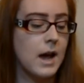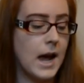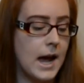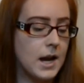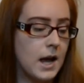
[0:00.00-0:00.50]

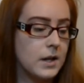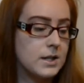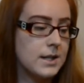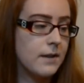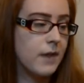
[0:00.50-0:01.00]
And other
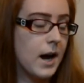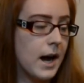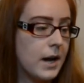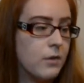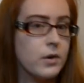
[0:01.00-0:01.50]
stuff
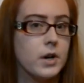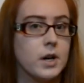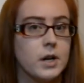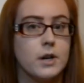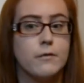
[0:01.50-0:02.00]
I
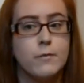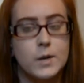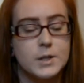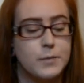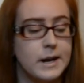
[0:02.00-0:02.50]
ordered
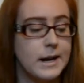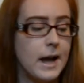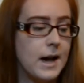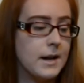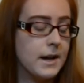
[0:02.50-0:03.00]
for spring
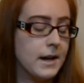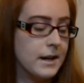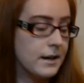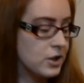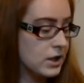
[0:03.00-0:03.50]
and
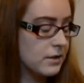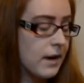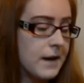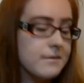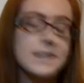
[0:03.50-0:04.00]
it just arrived,